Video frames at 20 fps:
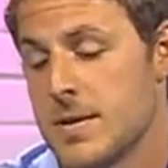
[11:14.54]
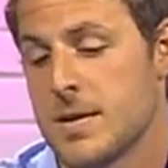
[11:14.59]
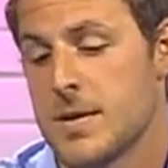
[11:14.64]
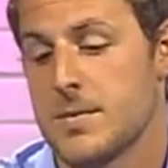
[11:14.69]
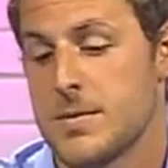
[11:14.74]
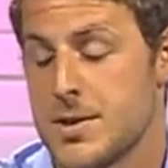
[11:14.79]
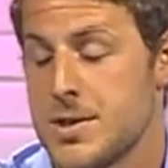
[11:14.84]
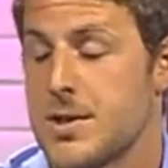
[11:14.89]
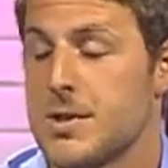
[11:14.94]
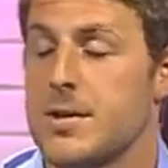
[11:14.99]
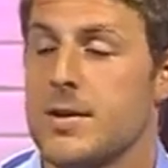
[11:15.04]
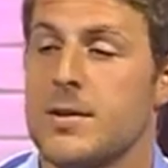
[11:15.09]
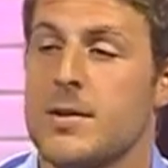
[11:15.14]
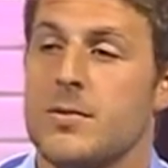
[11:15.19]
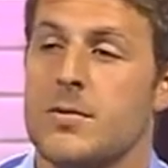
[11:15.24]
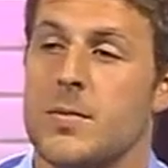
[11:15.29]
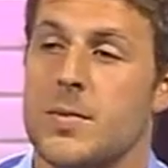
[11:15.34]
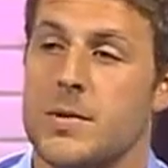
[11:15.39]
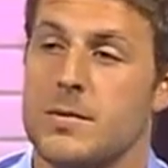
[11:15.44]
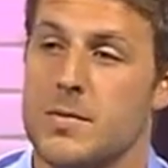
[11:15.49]
material
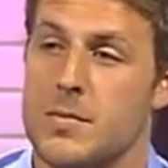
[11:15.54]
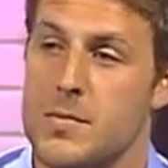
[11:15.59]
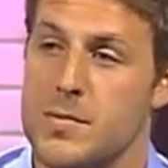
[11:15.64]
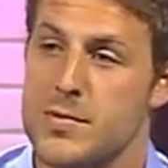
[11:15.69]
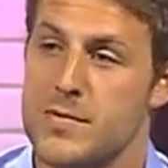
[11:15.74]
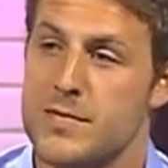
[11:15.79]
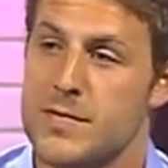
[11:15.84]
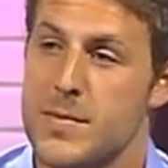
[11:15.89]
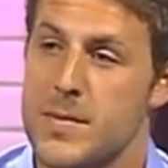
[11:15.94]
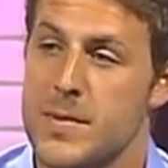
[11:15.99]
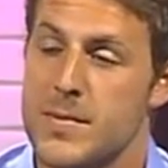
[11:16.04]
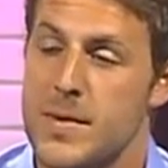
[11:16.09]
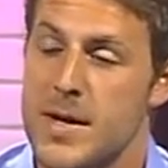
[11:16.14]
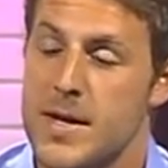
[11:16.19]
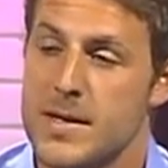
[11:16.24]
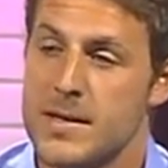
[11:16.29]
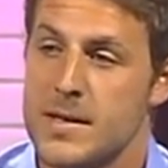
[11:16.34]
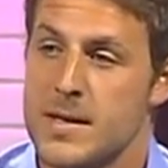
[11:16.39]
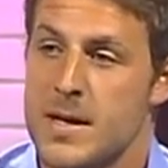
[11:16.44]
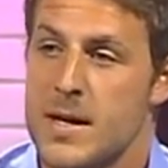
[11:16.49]
that will be removed from the
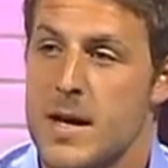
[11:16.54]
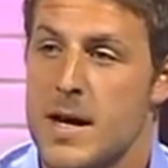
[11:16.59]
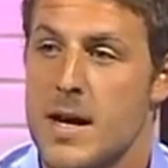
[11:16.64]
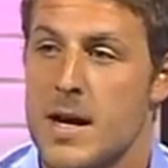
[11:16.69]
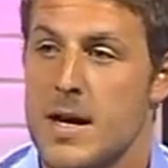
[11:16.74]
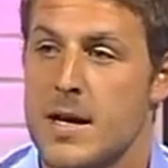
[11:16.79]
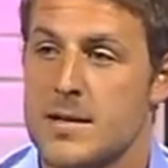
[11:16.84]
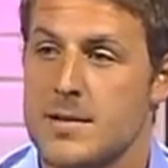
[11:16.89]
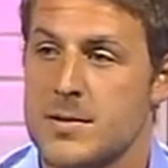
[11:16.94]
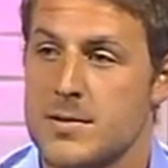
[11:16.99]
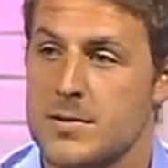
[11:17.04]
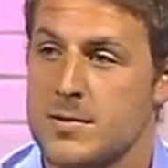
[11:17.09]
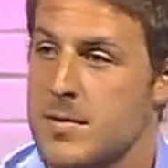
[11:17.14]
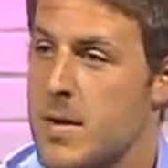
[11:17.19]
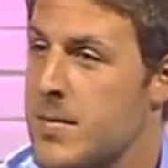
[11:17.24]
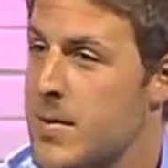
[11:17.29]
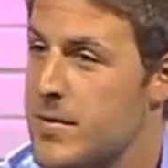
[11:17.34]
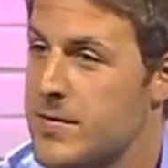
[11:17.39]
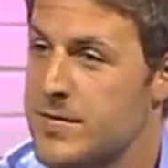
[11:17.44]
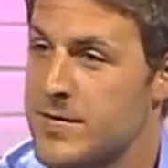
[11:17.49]
mine, so
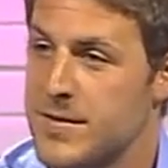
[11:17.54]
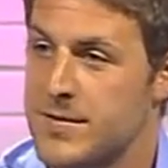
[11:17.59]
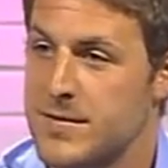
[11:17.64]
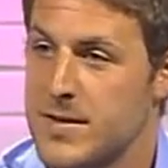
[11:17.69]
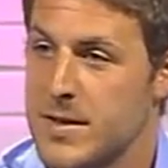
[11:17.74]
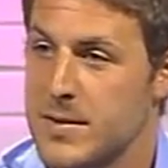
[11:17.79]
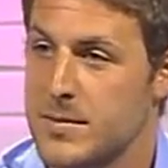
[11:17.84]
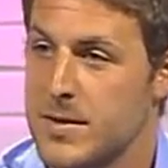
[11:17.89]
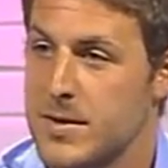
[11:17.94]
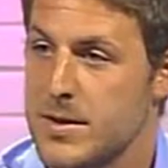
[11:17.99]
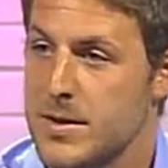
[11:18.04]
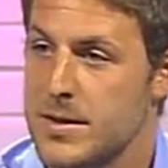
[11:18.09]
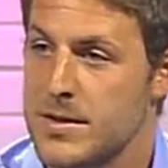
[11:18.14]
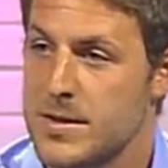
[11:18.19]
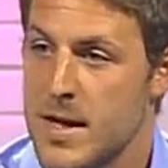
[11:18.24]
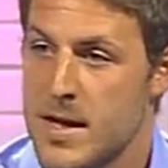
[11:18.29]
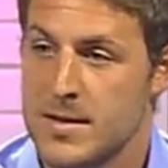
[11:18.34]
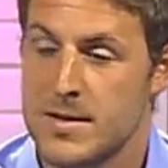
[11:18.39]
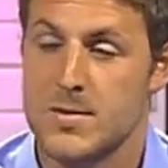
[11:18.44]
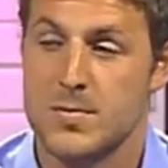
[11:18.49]
about 15 million
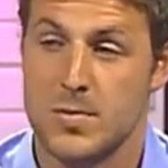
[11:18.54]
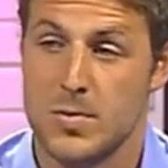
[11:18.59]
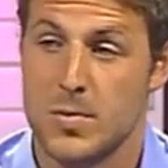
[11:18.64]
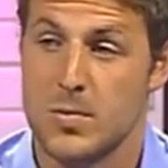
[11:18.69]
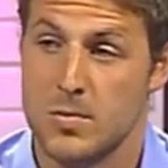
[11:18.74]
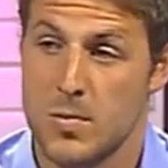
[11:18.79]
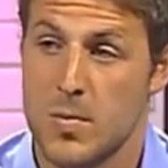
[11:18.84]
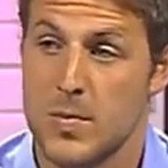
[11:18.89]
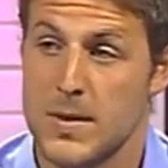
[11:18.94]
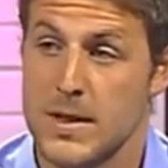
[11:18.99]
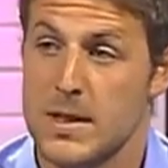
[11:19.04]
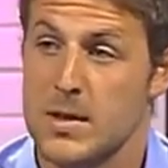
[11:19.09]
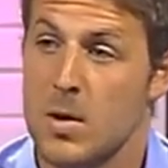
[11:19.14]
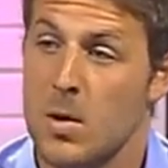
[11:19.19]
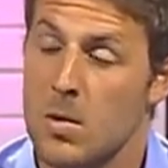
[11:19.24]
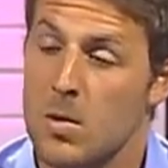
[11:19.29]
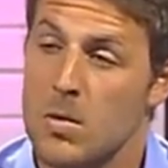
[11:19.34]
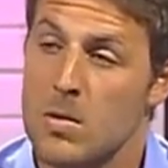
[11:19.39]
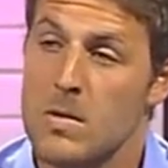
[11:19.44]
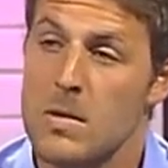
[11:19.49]
tons will be
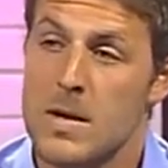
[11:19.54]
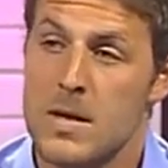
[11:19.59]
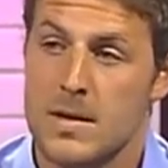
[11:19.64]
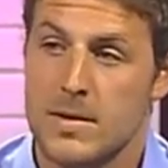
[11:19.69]
coal,